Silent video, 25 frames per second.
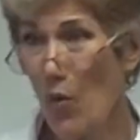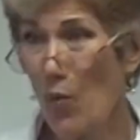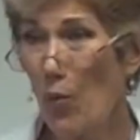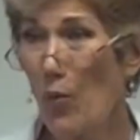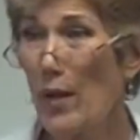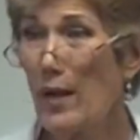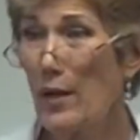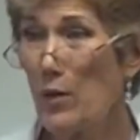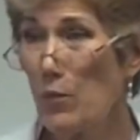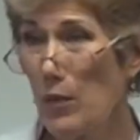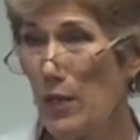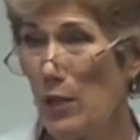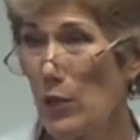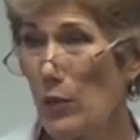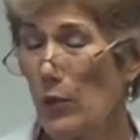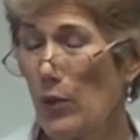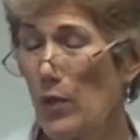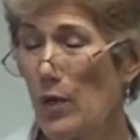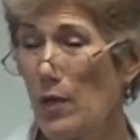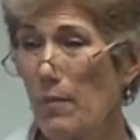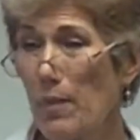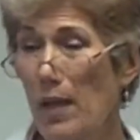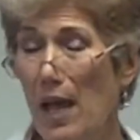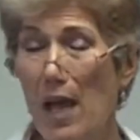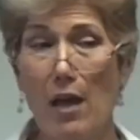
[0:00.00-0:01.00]
What did we
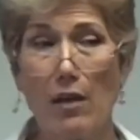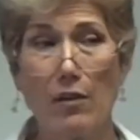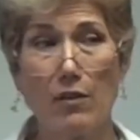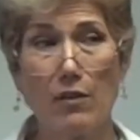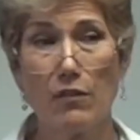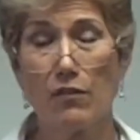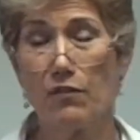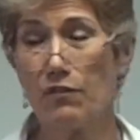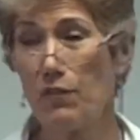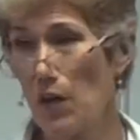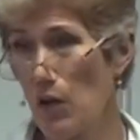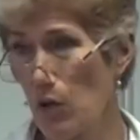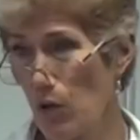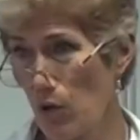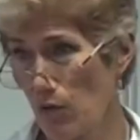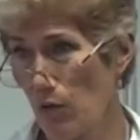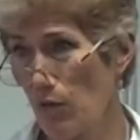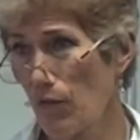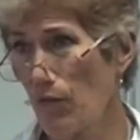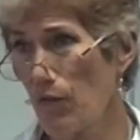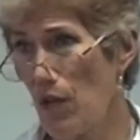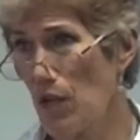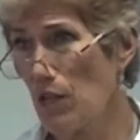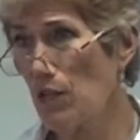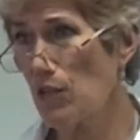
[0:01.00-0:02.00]
learn about
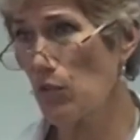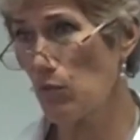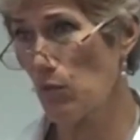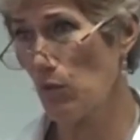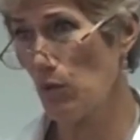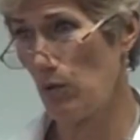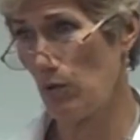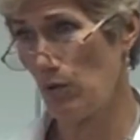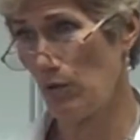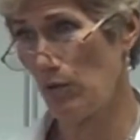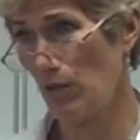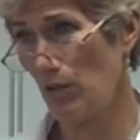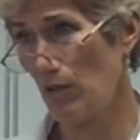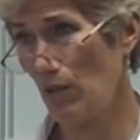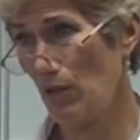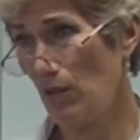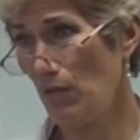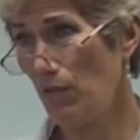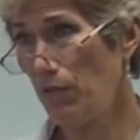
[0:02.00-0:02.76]
fungus root?